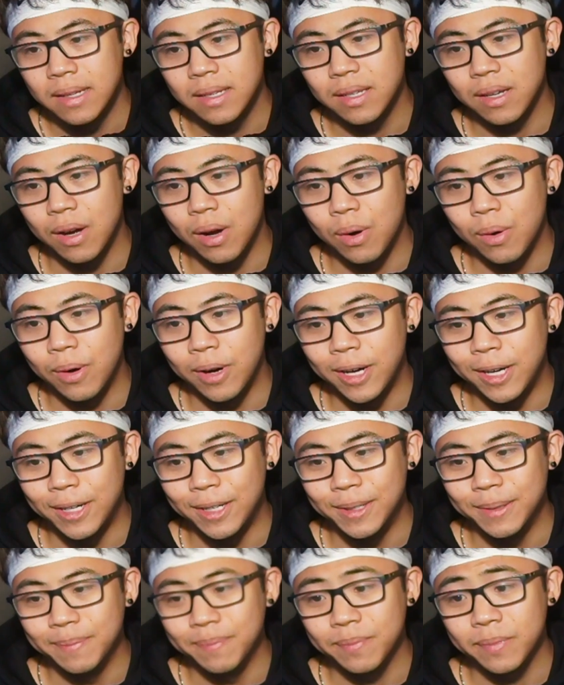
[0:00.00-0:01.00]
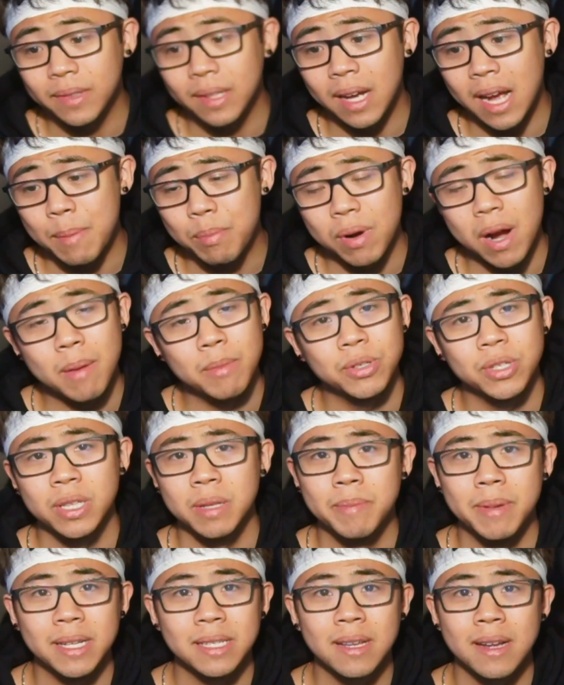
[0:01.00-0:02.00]
So um, I promise you
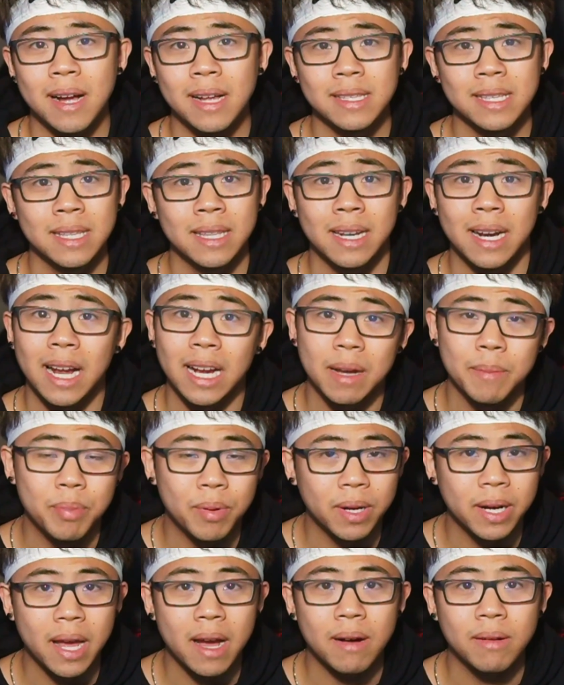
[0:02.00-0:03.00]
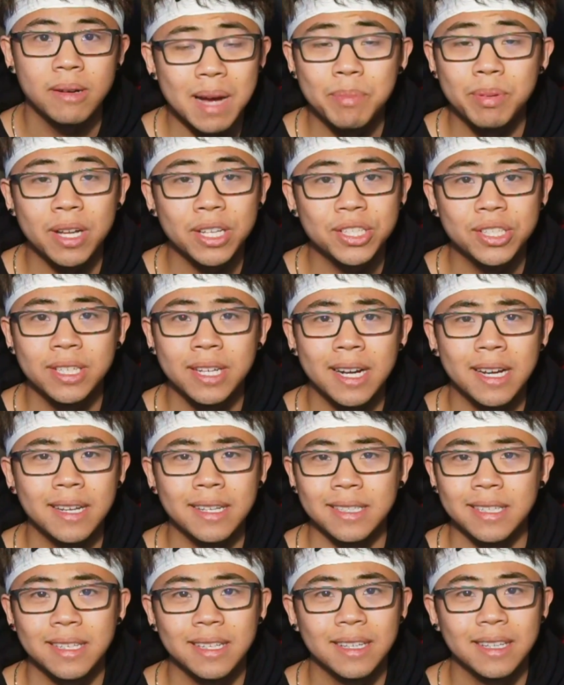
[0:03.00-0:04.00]
the best content that I could put out. God bless you
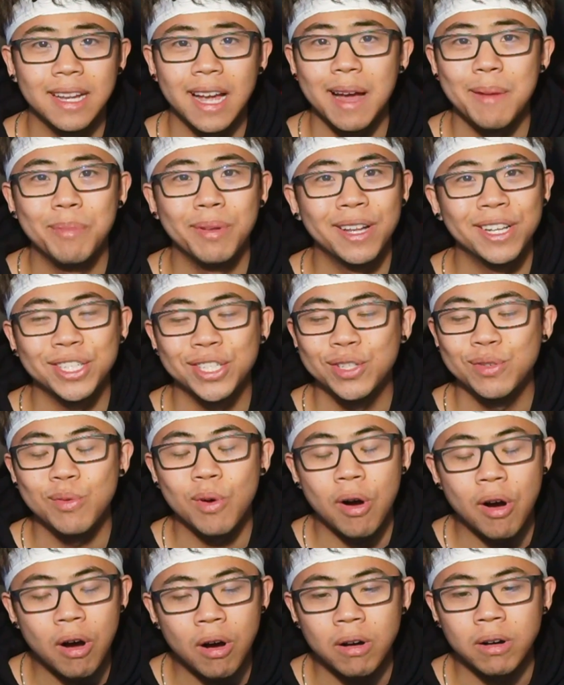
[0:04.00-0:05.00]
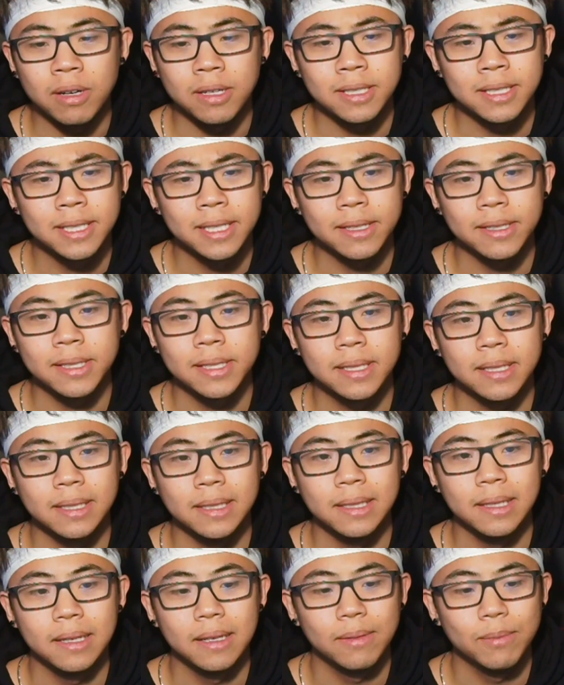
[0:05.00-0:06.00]
guys. God bless you all.
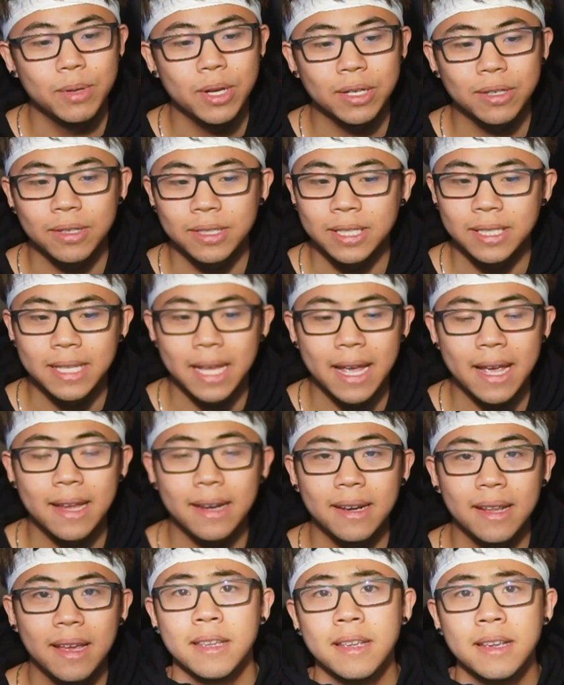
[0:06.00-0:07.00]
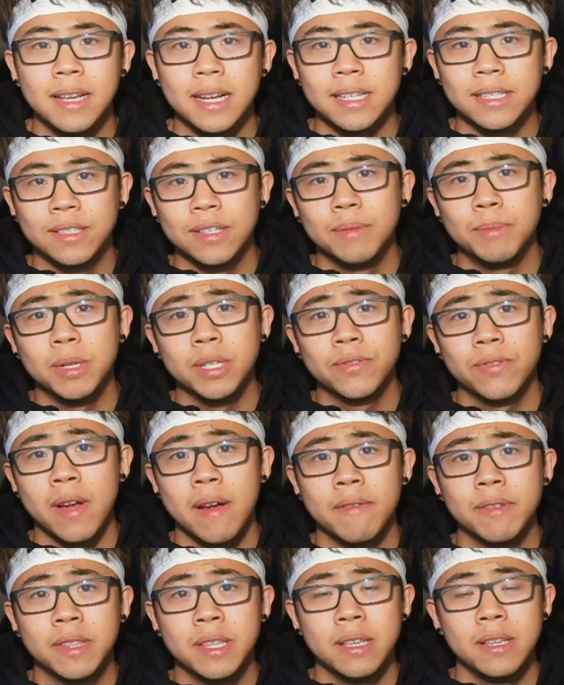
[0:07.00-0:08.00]
Seriously we understand. Thank you guys so much for
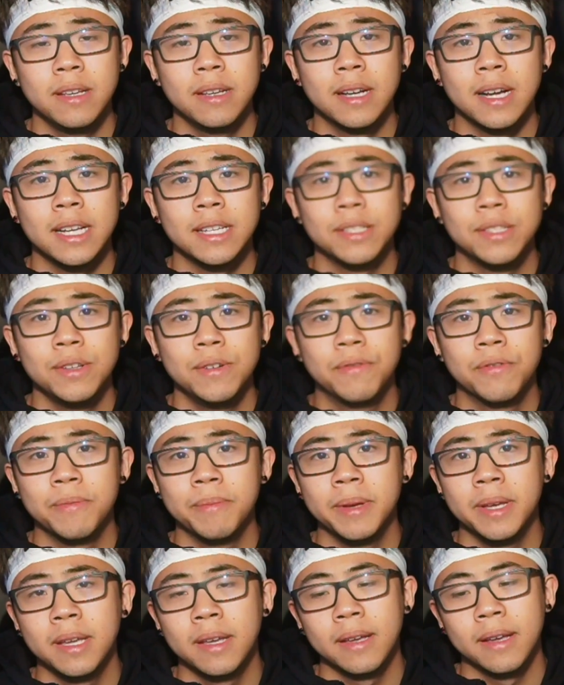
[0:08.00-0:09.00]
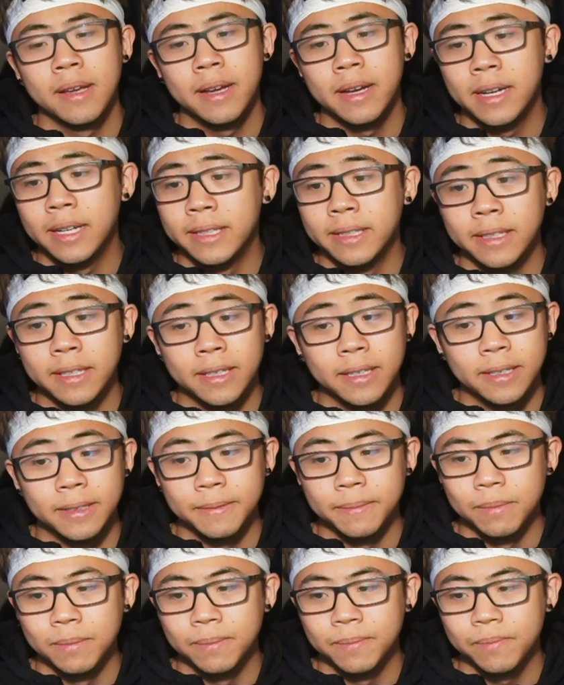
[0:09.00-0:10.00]
everything you guys do for me. And
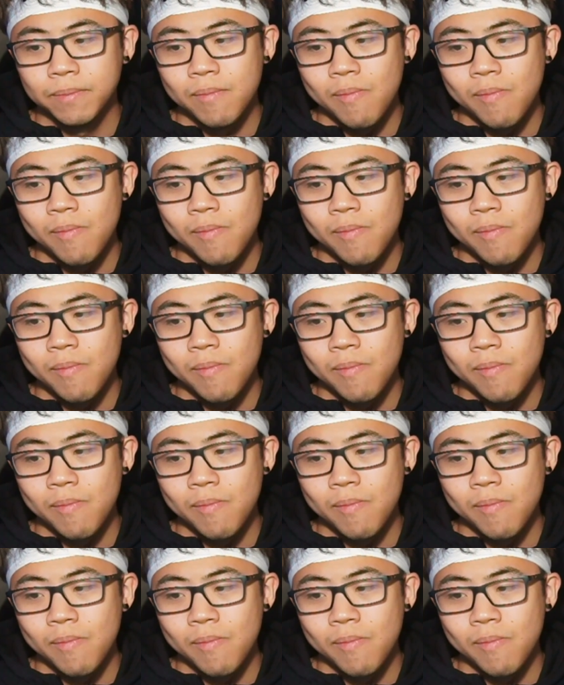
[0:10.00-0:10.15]
um,